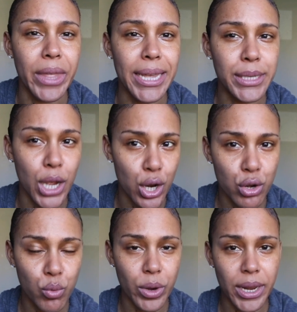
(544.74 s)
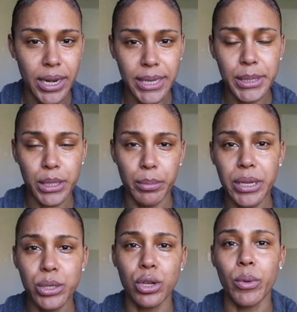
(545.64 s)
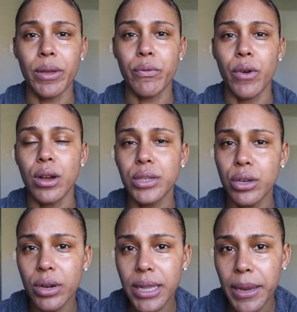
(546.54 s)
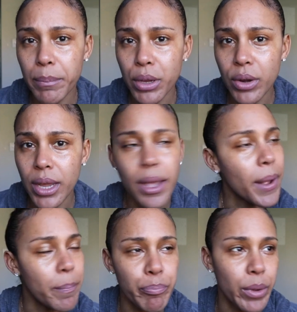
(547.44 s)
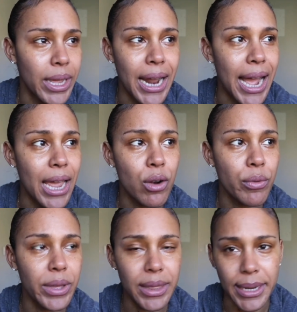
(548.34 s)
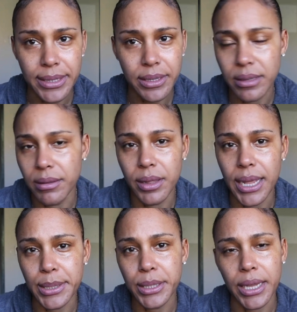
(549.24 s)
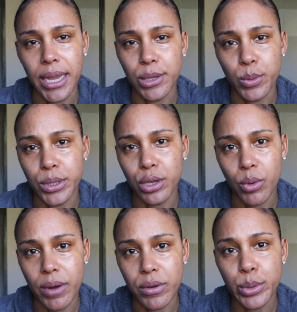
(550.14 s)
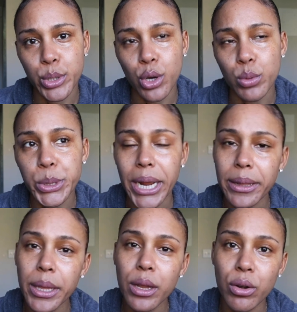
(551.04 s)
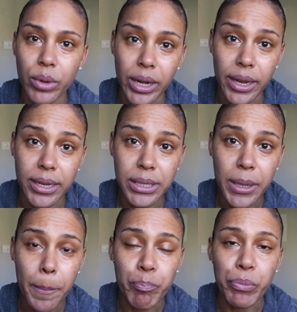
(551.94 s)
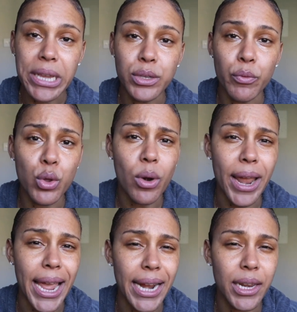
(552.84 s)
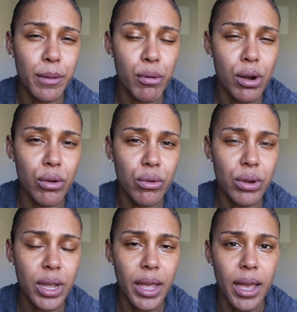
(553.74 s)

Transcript: is under what it needs to be, so it falls under Clean Beauty, but I don't think that's the case whatsoever. So check the ingredients, because if you are acne prone,